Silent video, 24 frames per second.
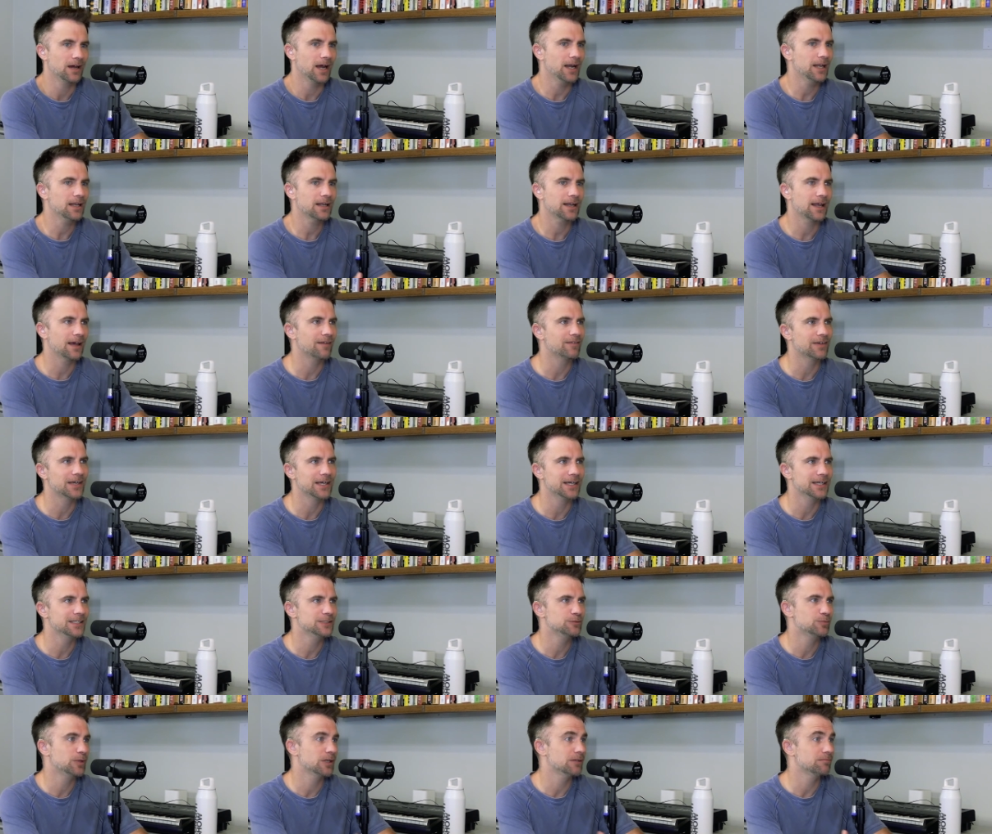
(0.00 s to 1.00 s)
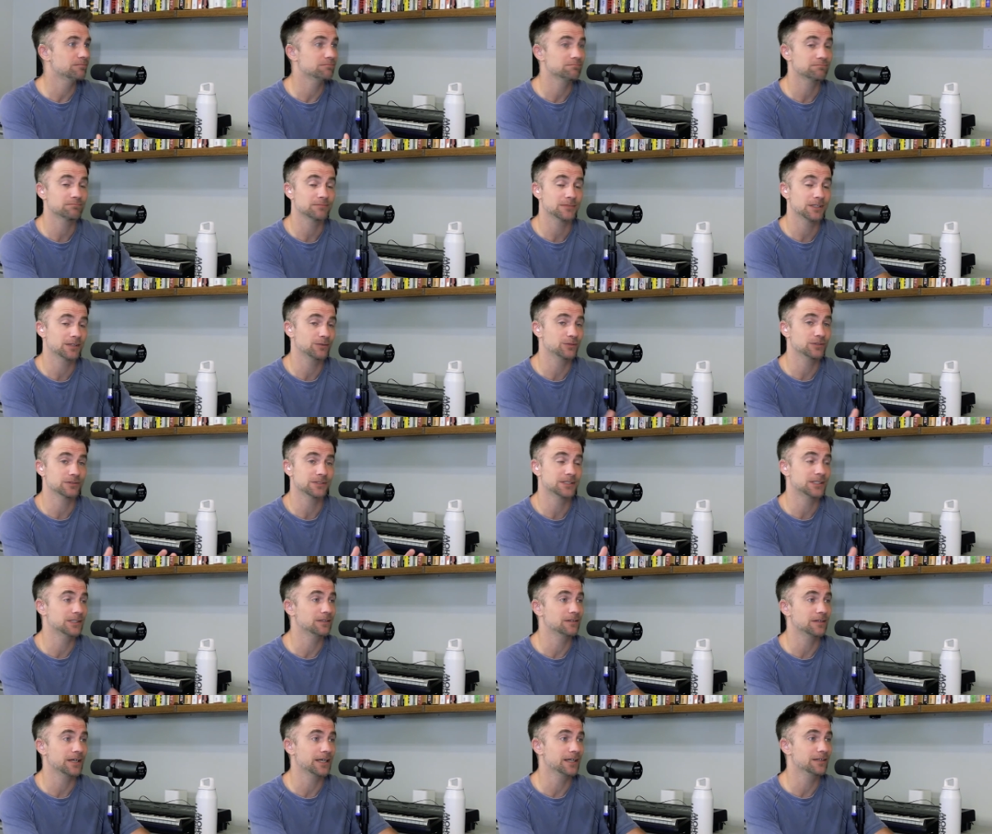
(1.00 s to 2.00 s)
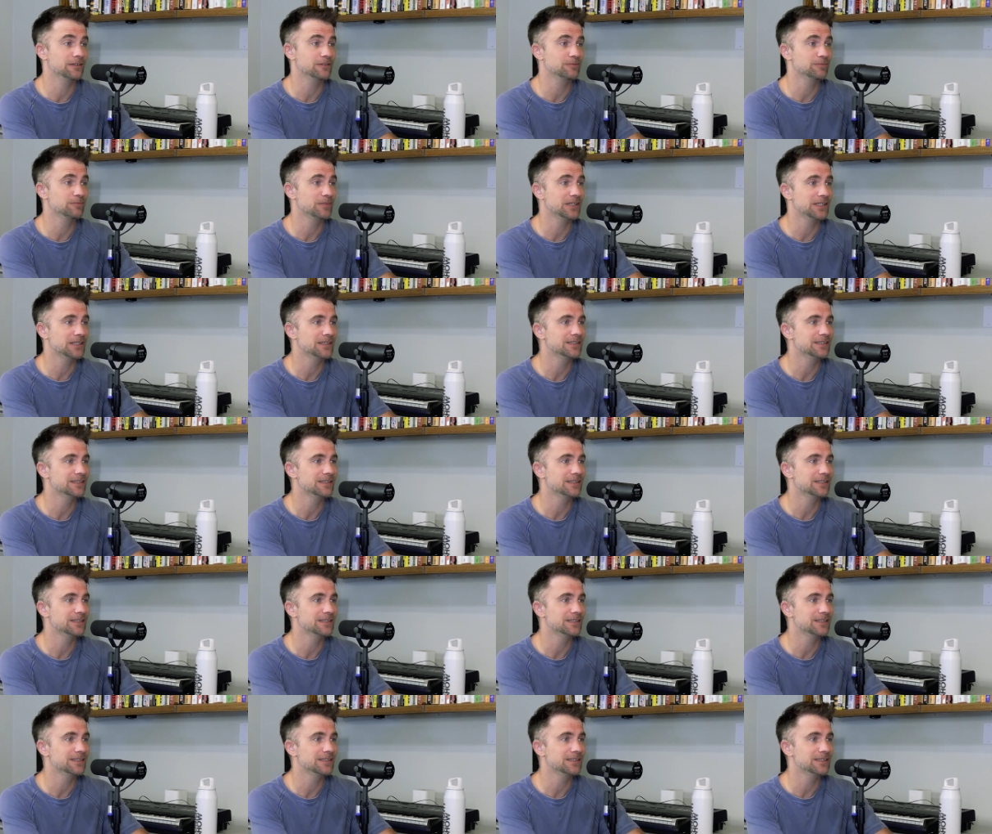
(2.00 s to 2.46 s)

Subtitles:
I didn't have kids, but it still killed me.